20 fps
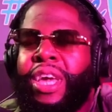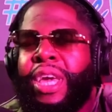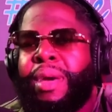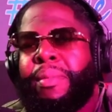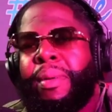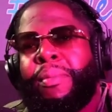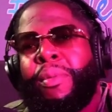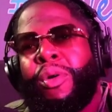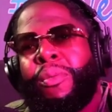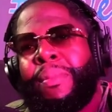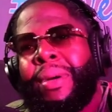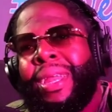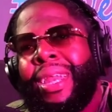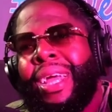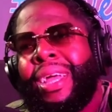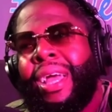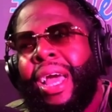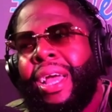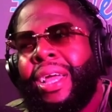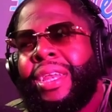So that's
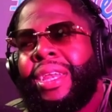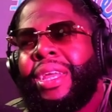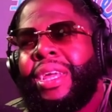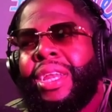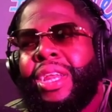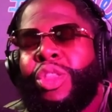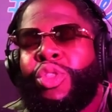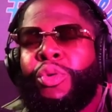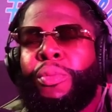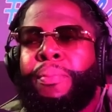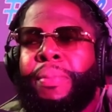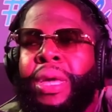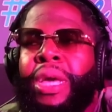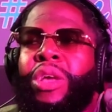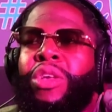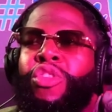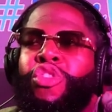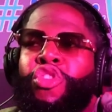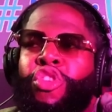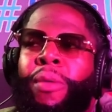how this song came about,
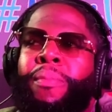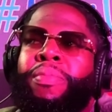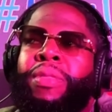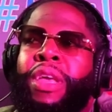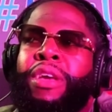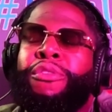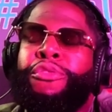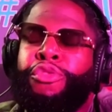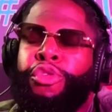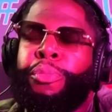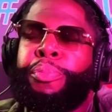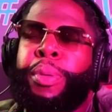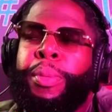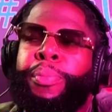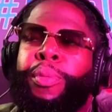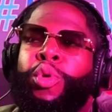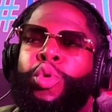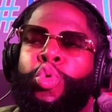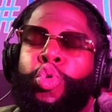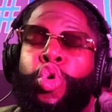man. I needed to
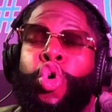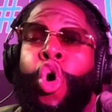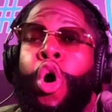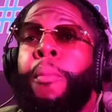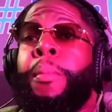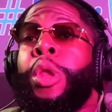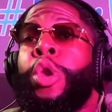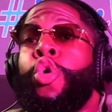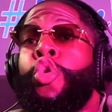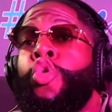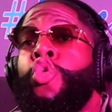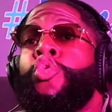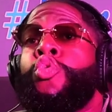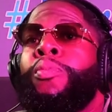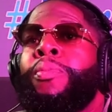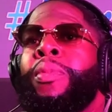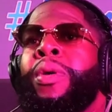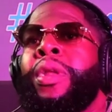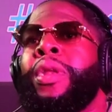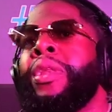make something for
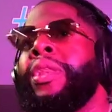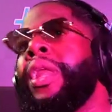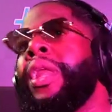people